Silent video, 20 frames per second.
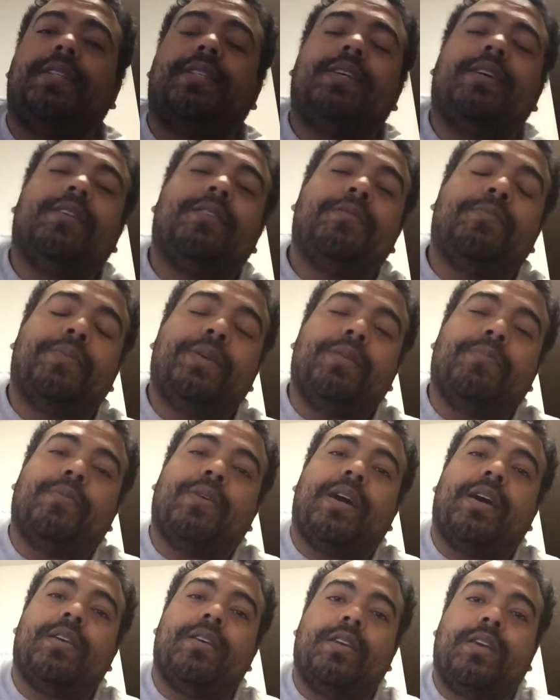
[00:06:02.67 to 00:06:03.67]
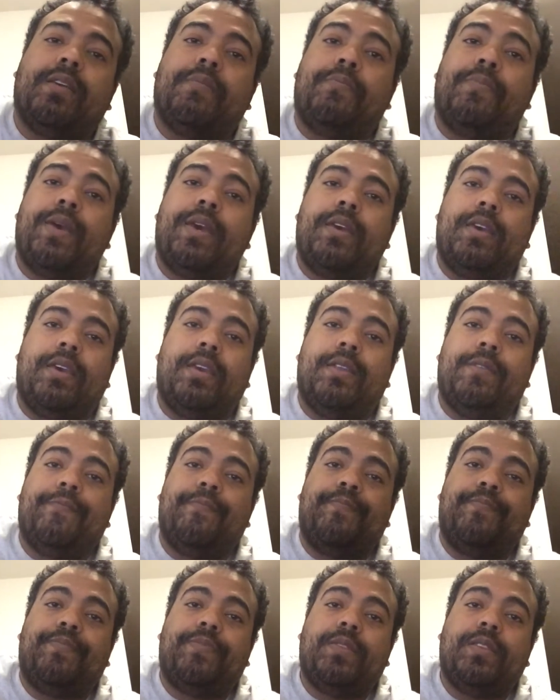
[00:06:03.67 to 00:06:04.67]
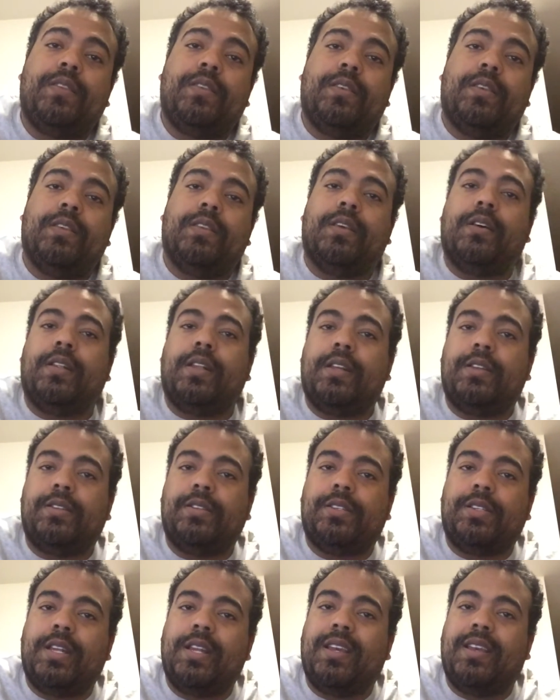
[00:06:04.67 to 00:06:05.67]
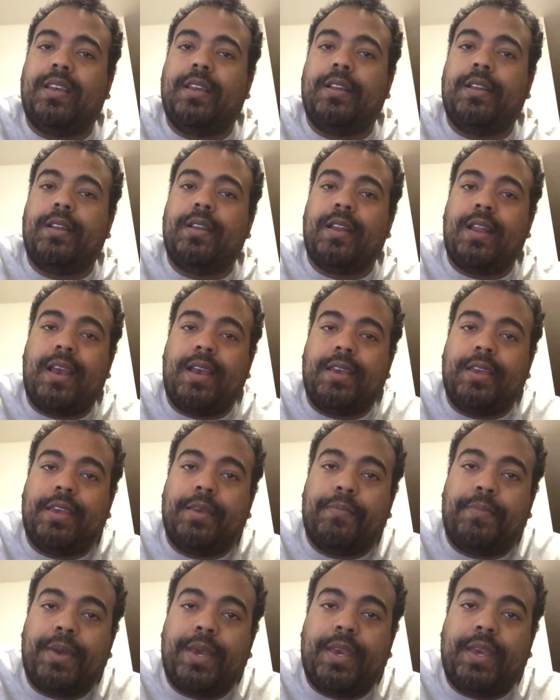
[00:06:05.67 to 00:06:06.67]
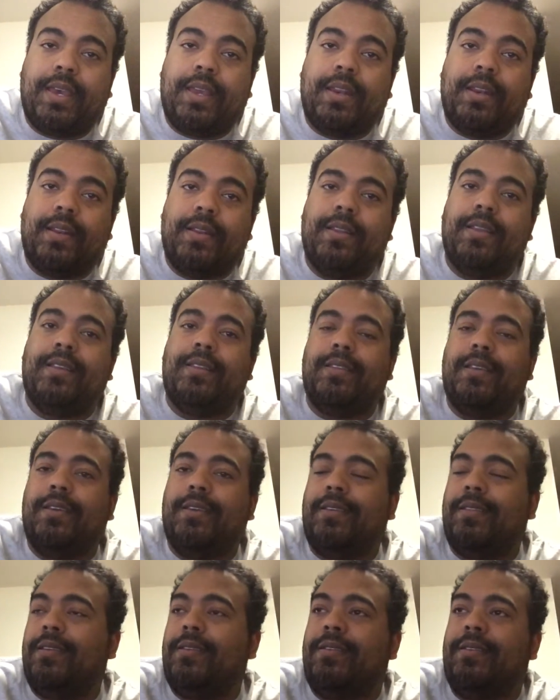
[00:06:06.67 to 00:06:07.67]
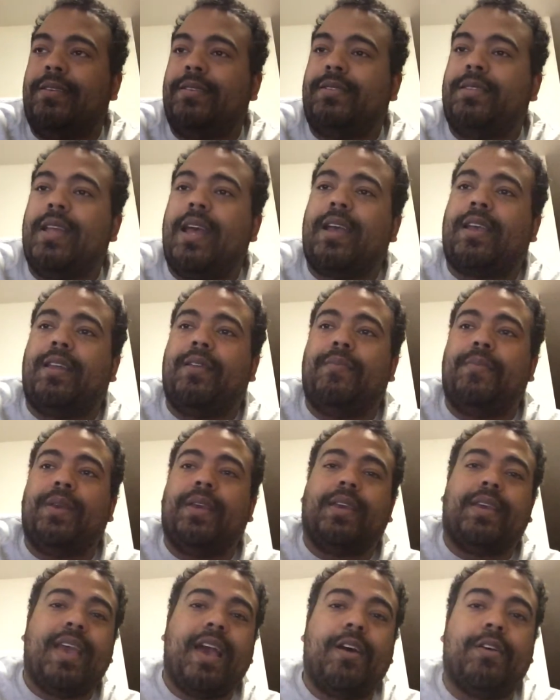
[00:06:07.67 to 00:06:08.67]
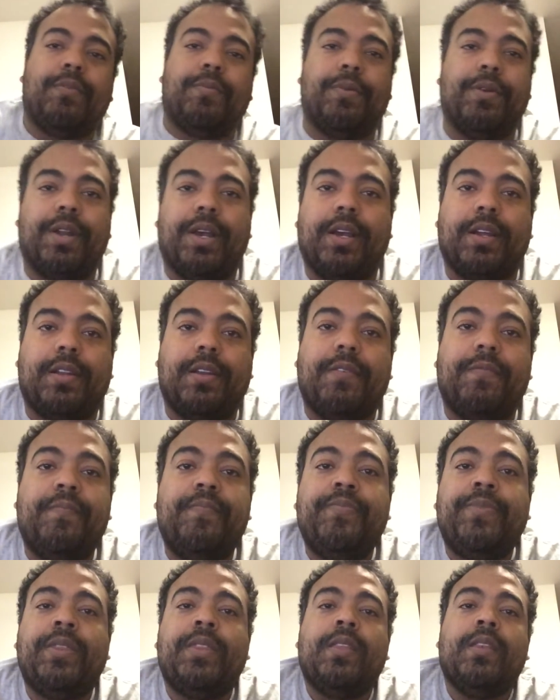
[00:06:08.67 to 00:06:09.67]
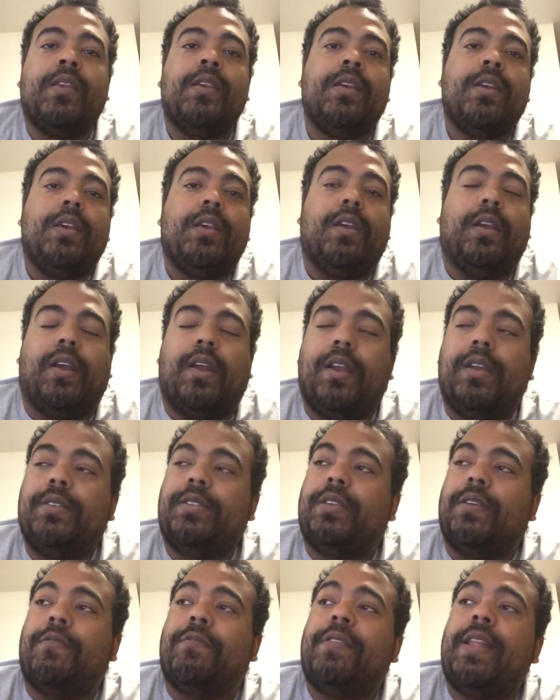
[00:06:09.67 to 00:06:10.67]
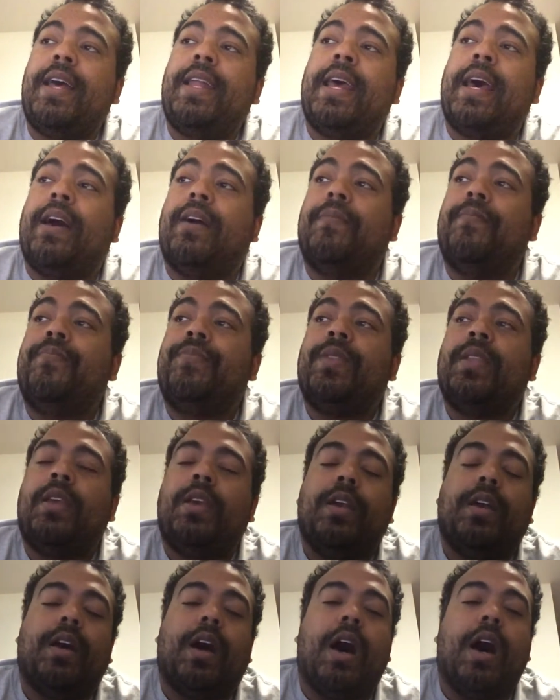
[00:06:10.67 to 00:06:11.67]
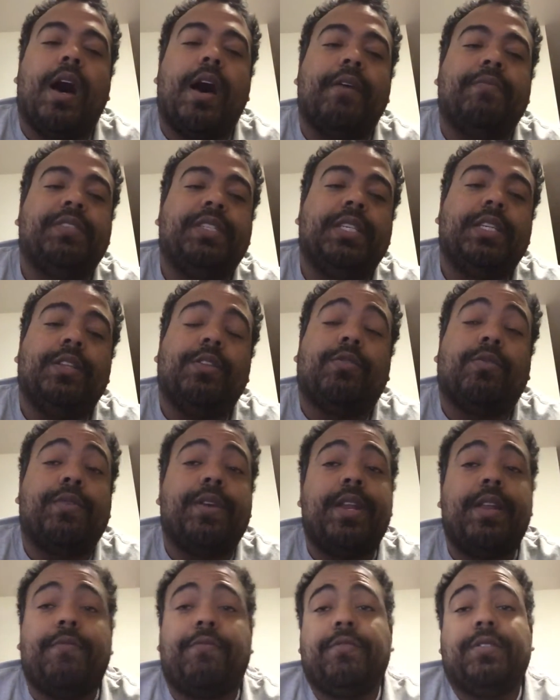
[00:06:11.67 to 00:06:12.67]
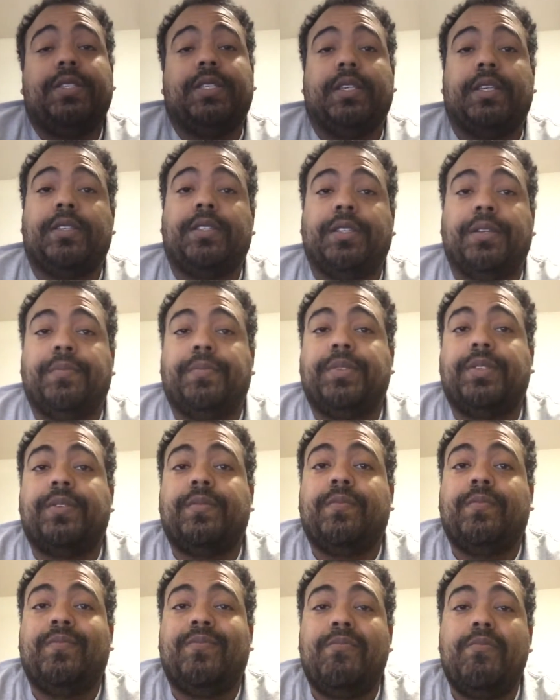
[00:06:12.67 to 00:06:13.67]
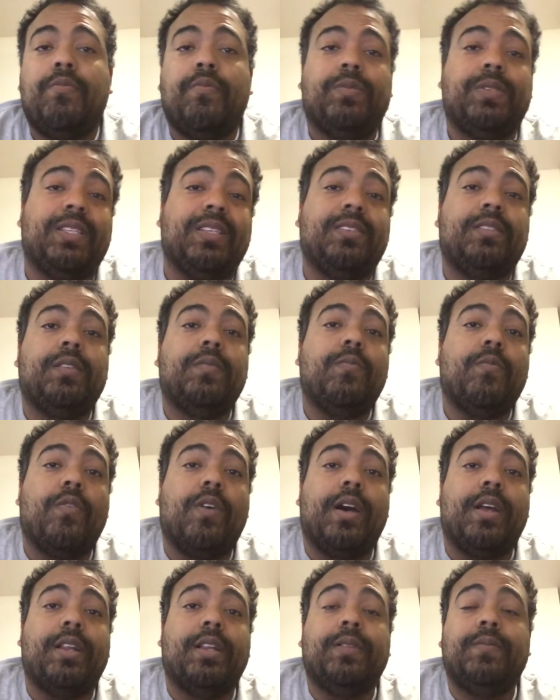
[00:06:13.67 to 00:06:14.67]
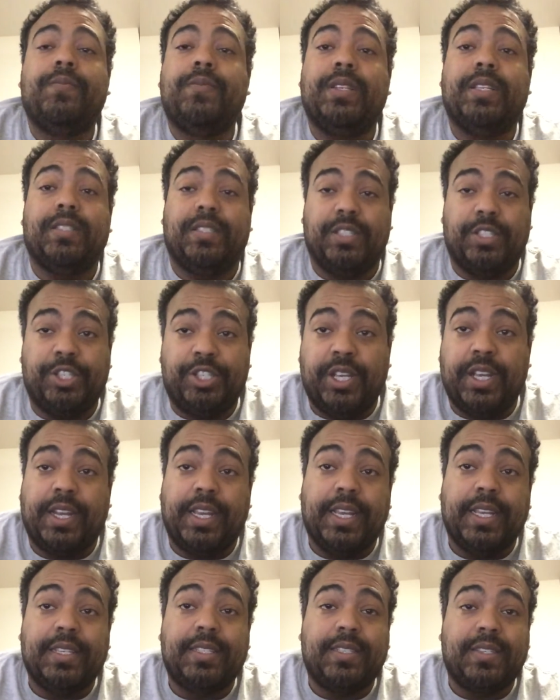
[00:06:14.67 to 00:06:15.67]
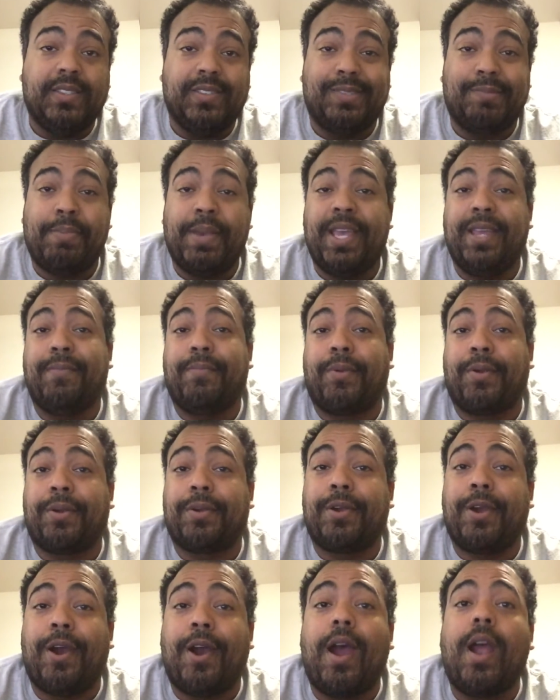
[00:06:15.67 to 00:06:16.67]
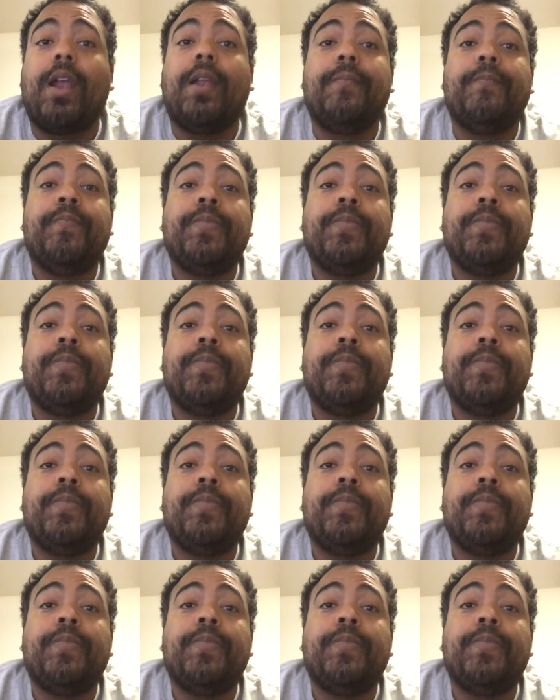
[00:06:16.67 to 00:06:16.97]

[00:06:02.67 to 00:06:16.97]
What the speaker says: tell your people how you get paid, they'll understand how you get paid, and it's not going to be counterproductive. All right, so flat out, I've seen 3 different systems. System 1 is the shittiest, his pay-per-car.